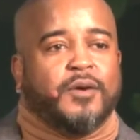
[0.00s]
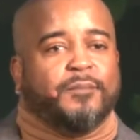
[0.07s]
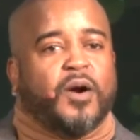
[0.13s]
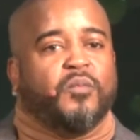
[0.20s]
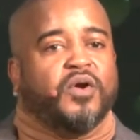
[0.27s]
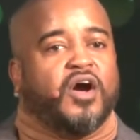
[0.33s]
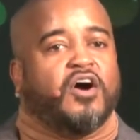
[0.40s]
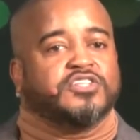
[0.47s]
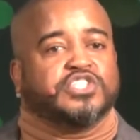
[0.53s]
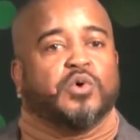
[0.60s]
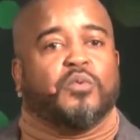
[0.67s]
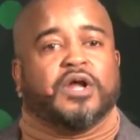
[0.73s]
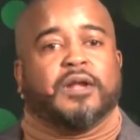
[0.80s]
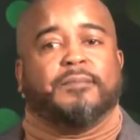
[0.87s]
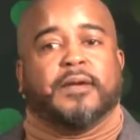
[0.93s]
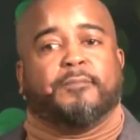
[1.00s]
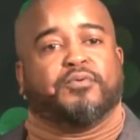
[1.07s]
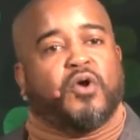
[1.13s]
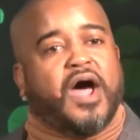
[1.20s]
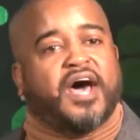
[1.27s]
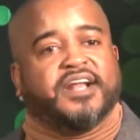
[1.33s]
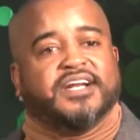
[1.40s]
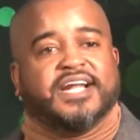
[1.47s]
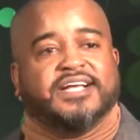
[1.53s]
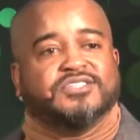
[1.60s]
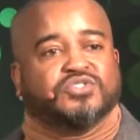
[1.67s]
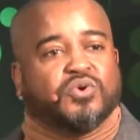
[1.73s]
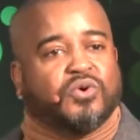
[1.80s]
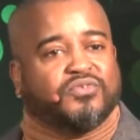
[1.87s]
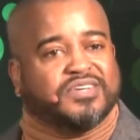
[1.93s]
but we also want to be prodded
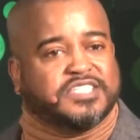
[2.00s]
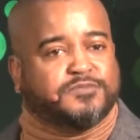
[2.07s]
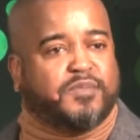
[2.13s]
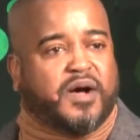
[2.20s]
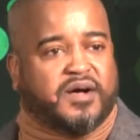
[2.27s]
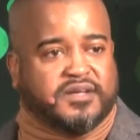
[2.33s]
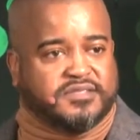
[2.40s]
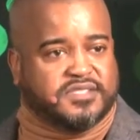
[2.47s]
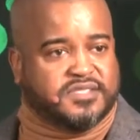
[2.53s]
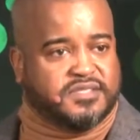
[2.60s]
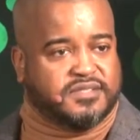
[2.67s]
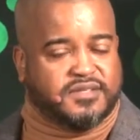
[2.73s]
into a response.